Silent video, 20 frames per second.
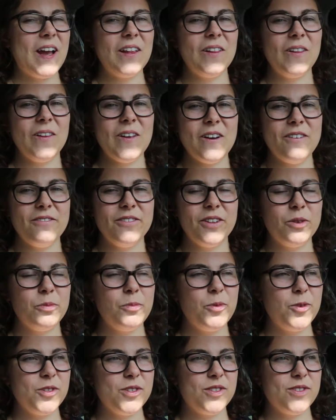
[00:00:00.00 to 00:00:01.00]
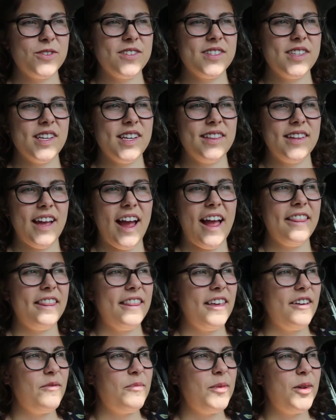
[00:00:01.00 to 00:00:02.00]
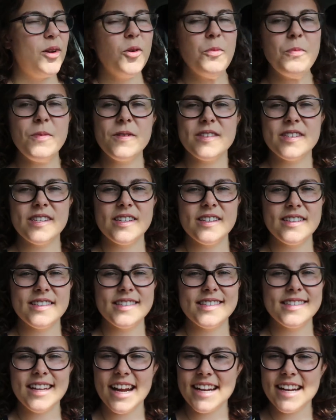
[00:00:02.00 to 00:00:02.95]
I love little bookstores like that. They've been open since